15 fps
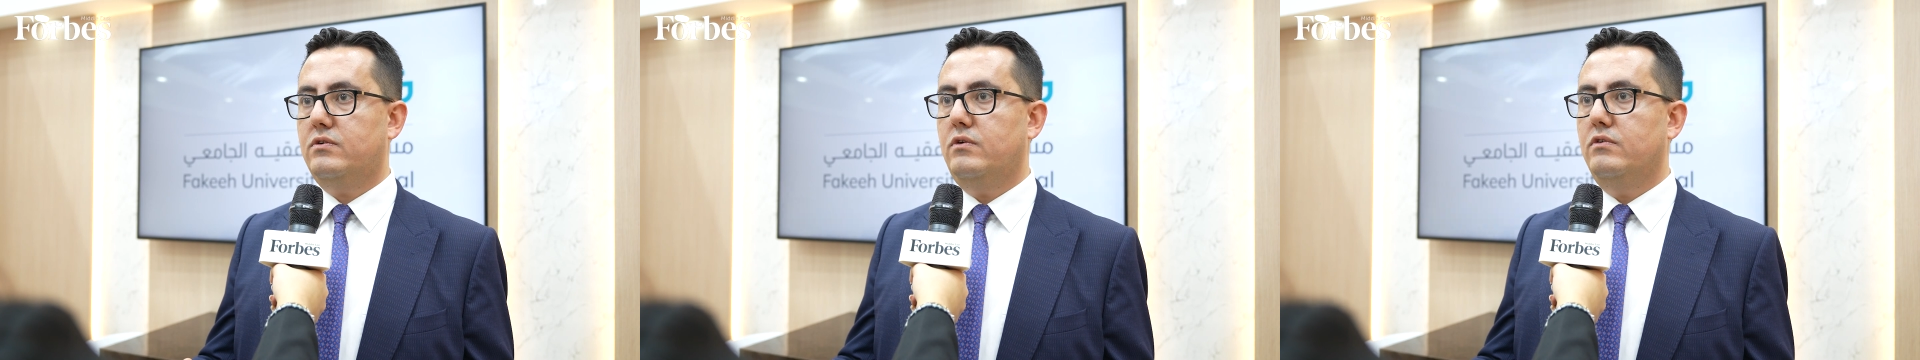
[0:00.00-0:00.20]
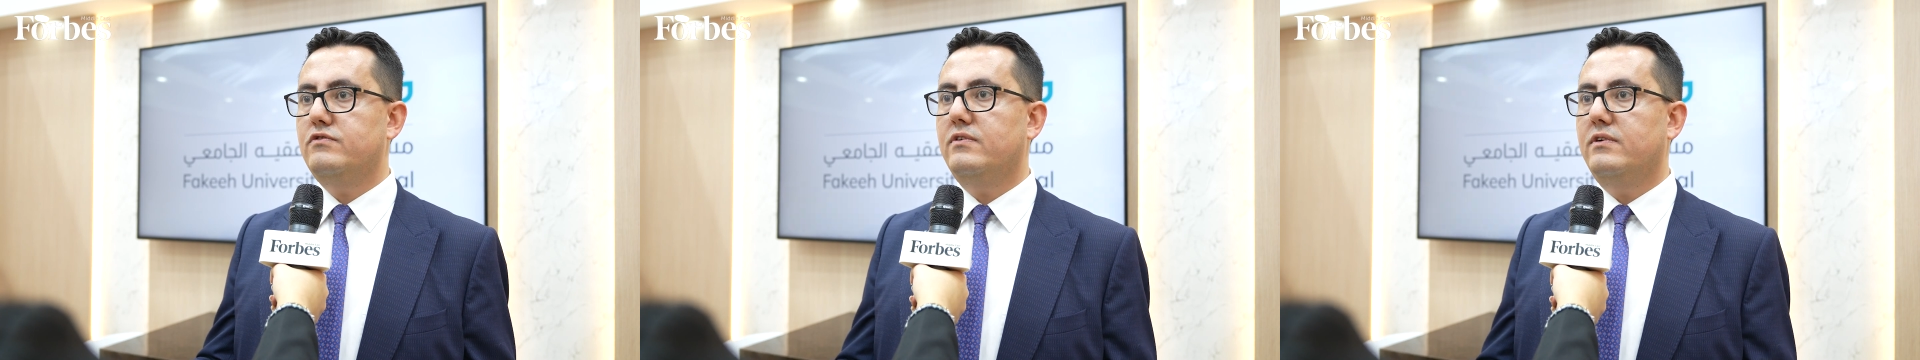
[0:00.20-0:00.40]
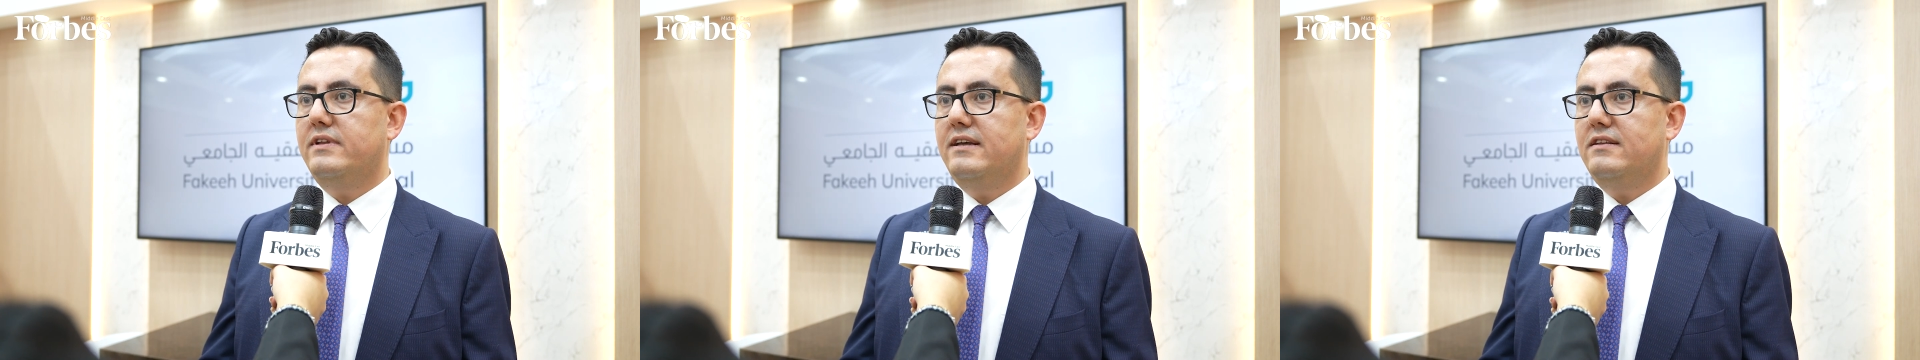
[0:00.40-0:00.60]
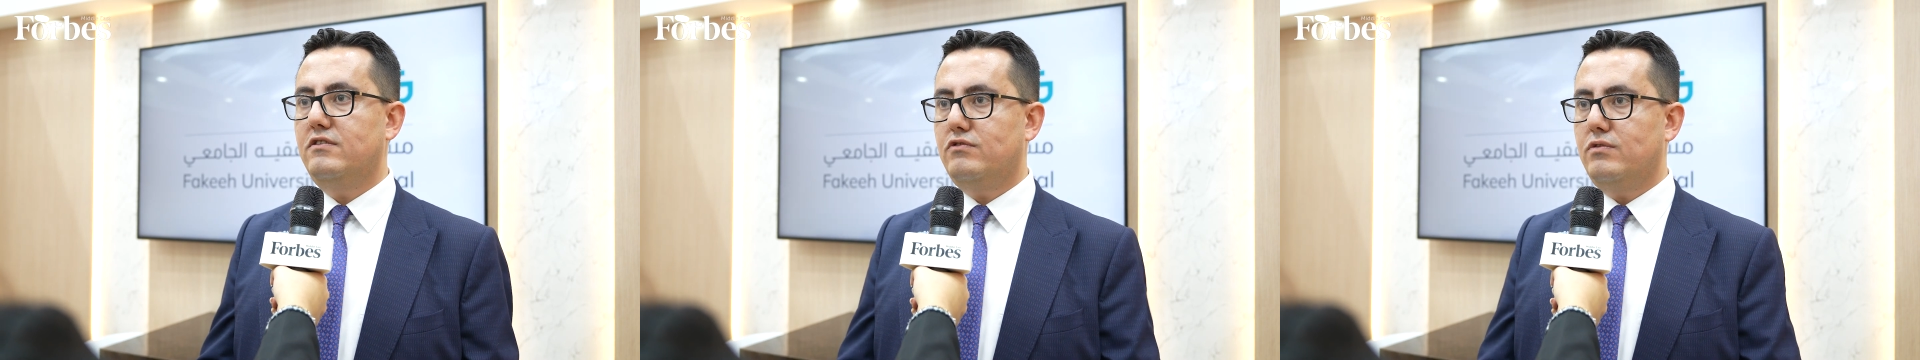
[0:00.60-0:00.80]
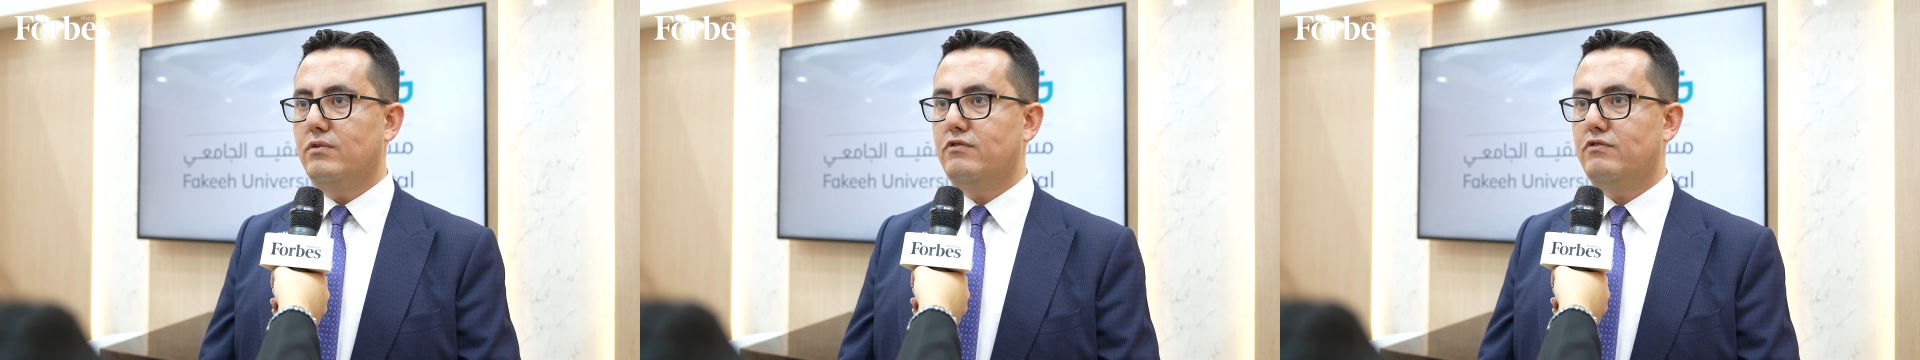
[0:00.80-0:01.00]
consolidate the
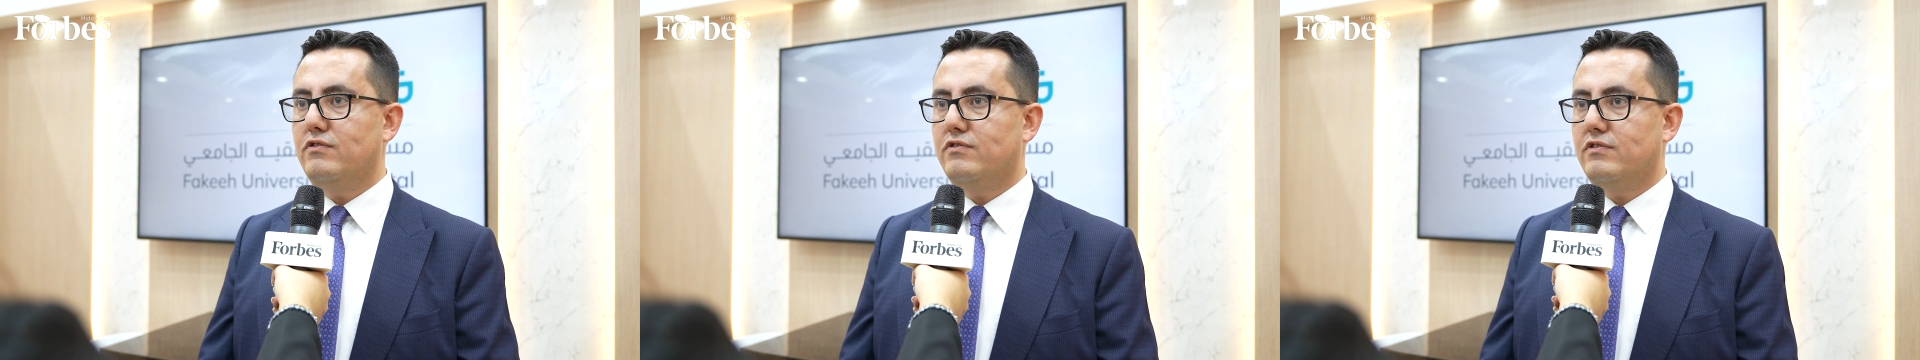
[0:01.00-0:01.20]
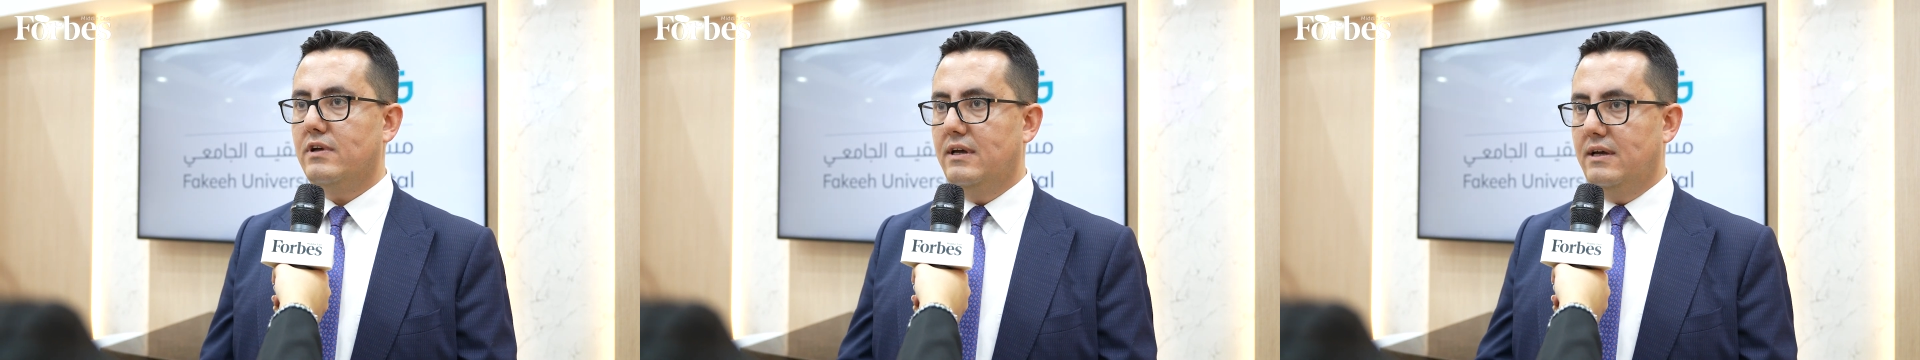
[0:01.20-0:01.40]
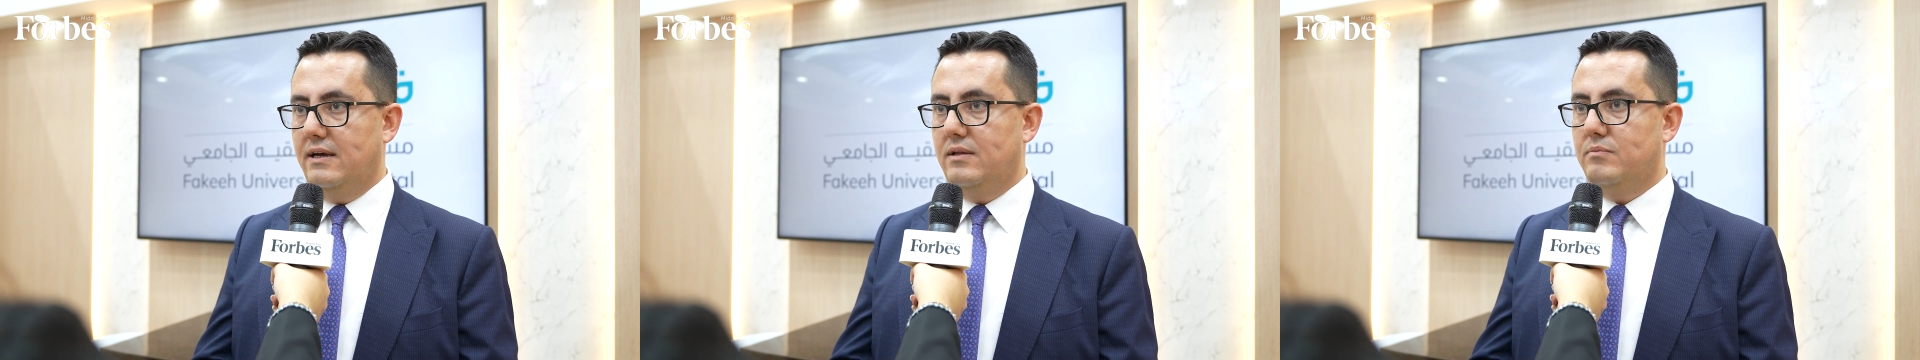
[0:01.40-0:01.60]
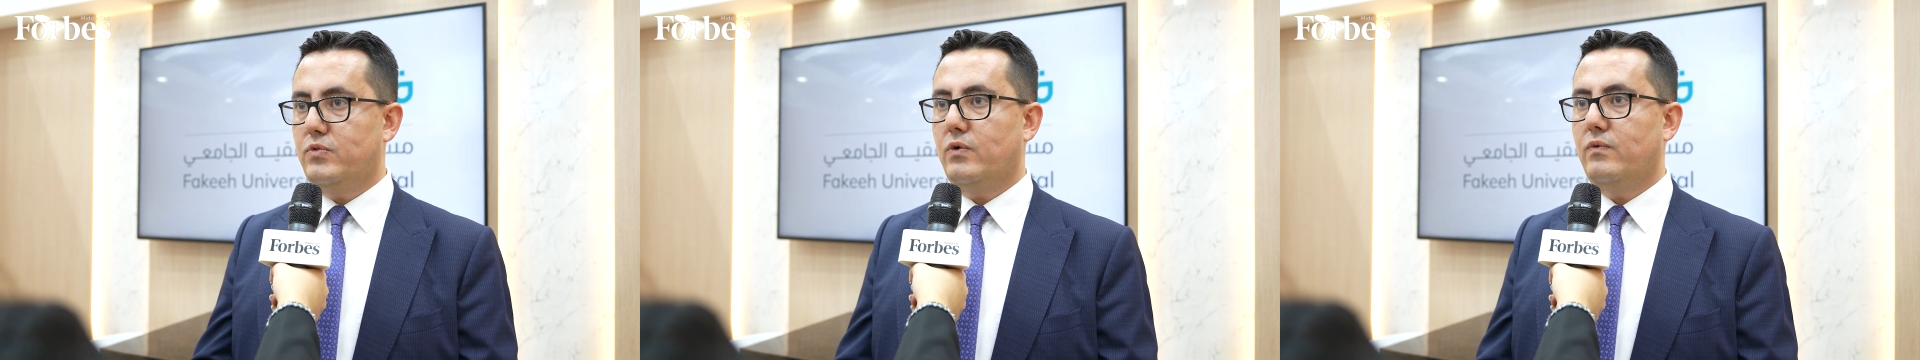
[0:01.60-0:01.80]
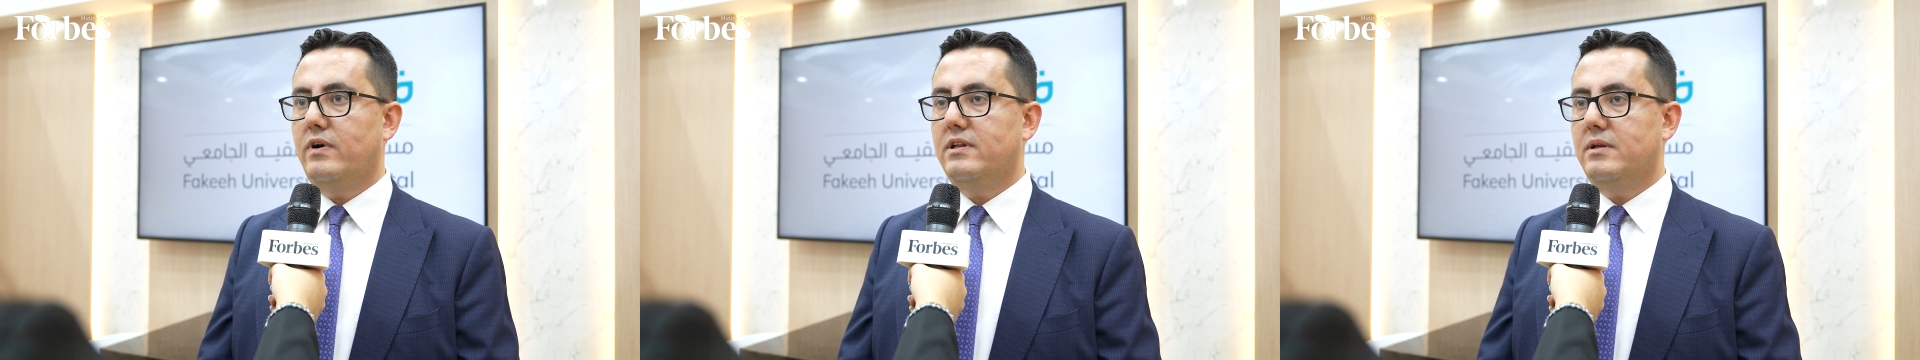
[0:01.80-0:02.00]
solutions and
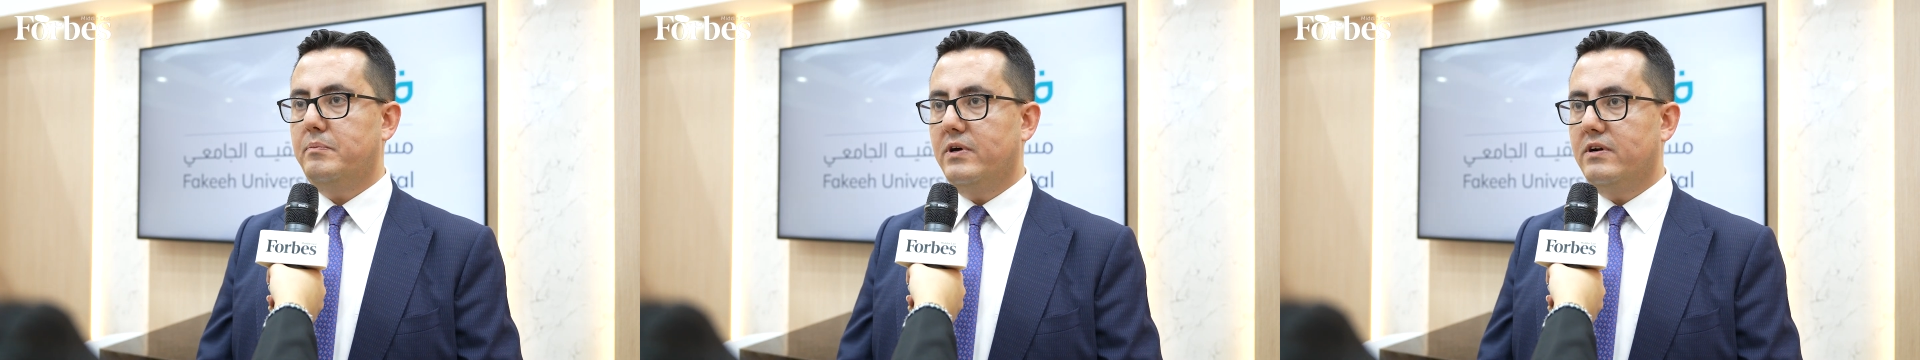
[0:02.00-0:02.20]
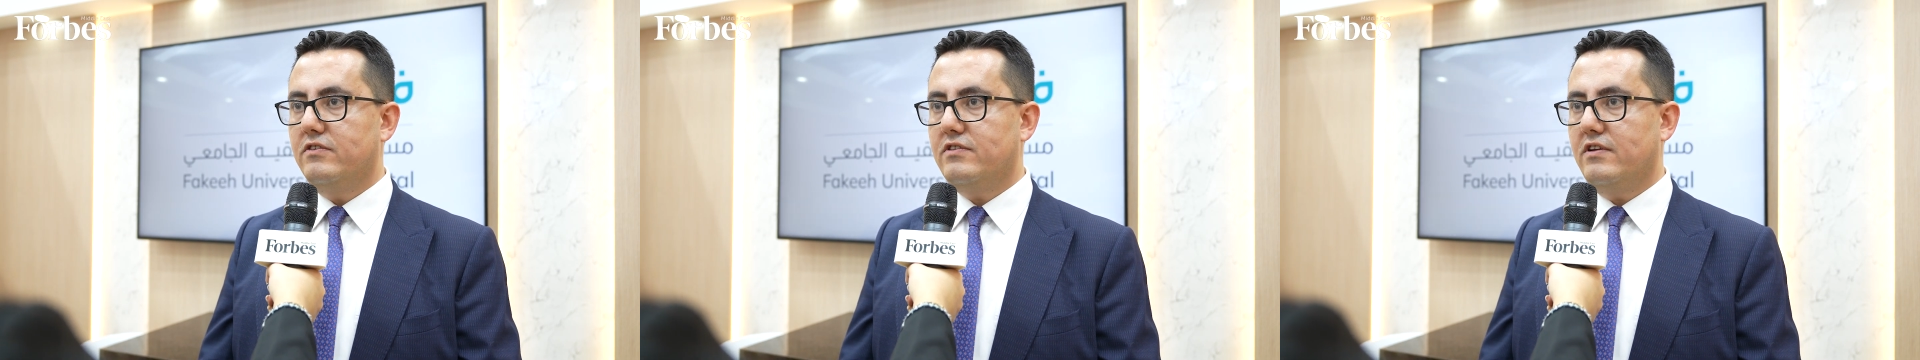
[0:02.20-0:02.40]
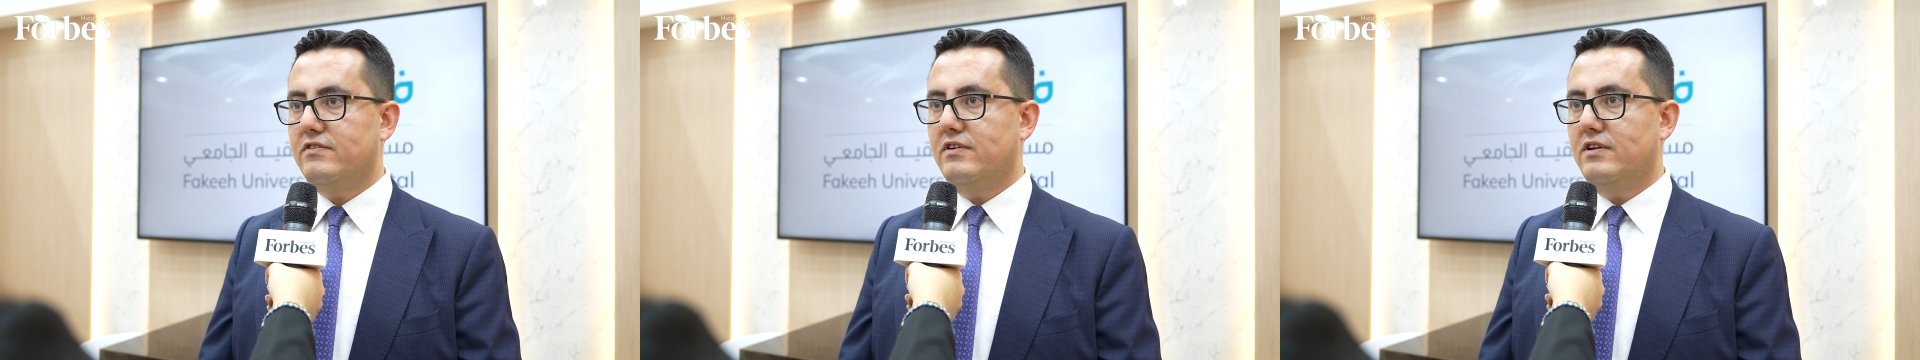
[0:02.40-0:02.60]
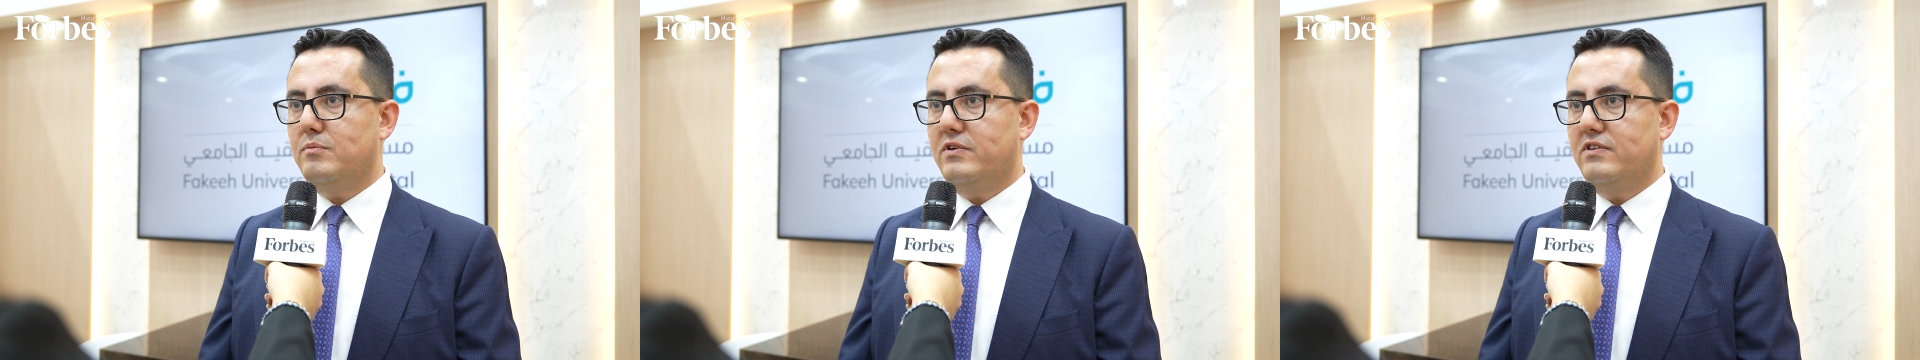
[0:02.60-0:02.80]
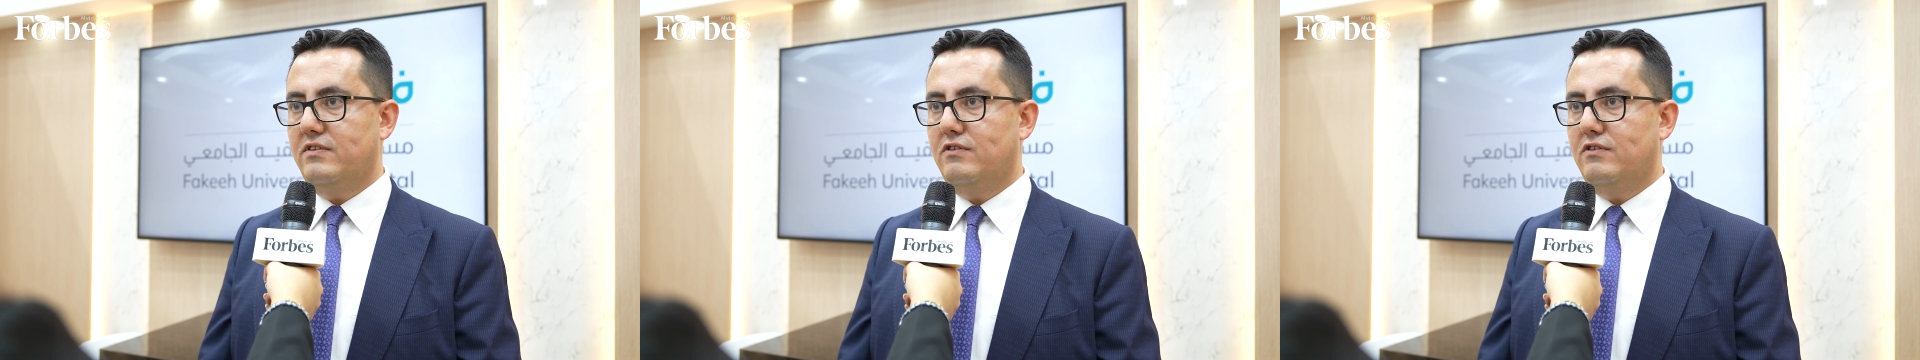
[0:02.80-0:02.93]
provide better sustainability